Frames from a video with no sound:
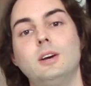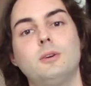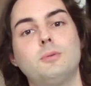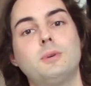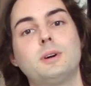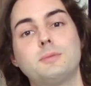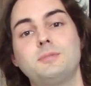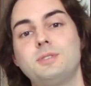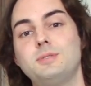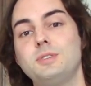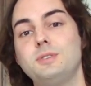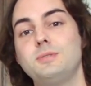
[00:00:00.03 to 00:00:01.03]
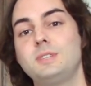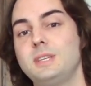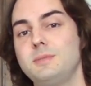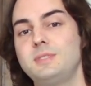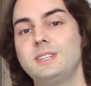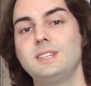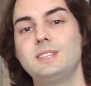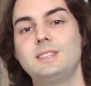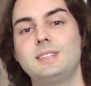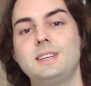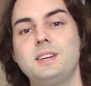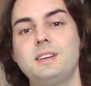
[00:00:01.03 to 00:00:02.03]
Welcome to a new Team
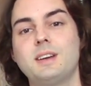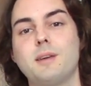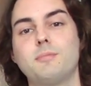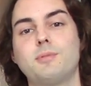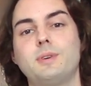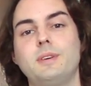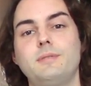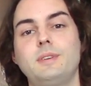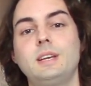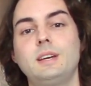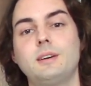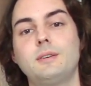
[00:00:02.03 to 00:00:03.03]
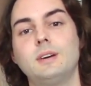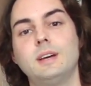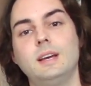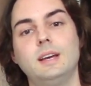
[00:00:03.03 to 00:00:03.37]
CGC 9.8 video,